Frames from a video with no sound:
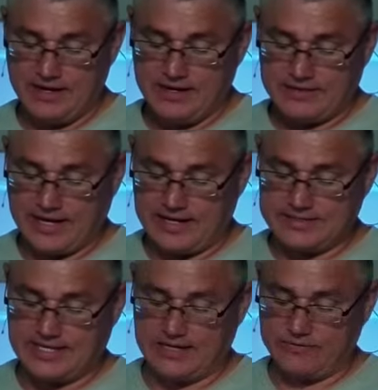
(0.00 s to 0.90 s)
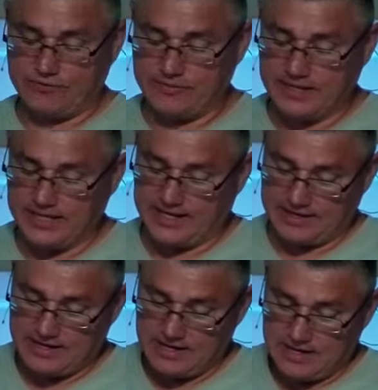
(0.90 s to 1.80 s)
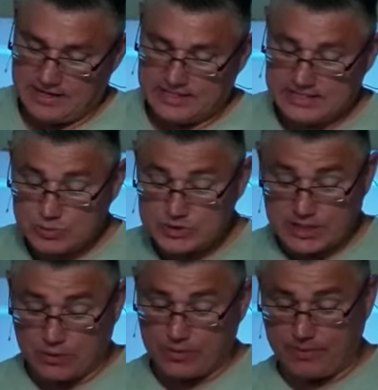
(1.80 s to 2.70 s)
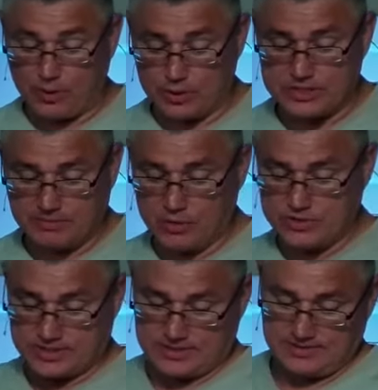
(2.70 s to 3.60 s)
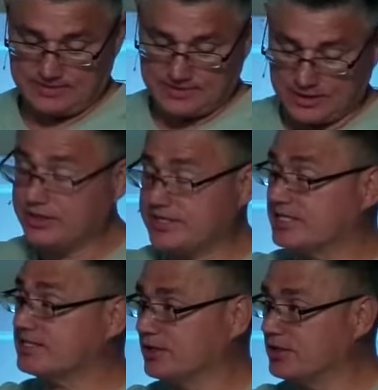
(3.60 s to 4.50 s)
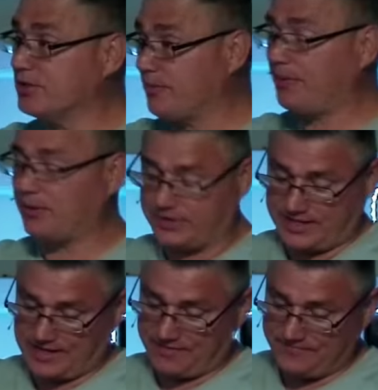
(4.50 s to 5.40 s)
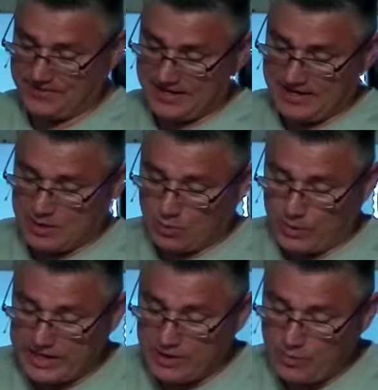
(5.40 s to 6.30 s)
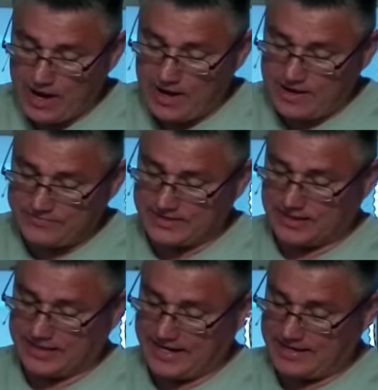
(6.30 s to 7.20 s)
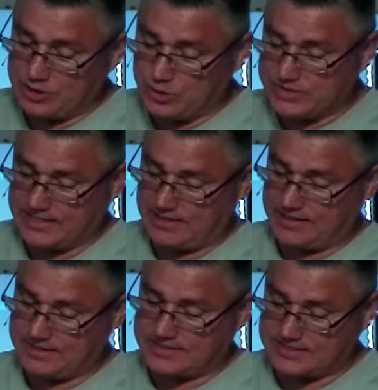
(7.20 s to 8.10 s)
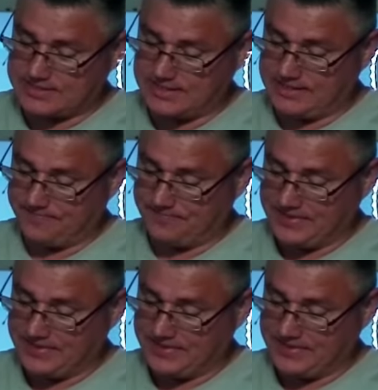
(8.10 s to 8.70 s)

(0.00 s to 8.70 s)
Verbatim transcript: they had taken from the land. This was their report to Moses. Now look at this. Look at the report they gave. We arrived in the land you sent us to see,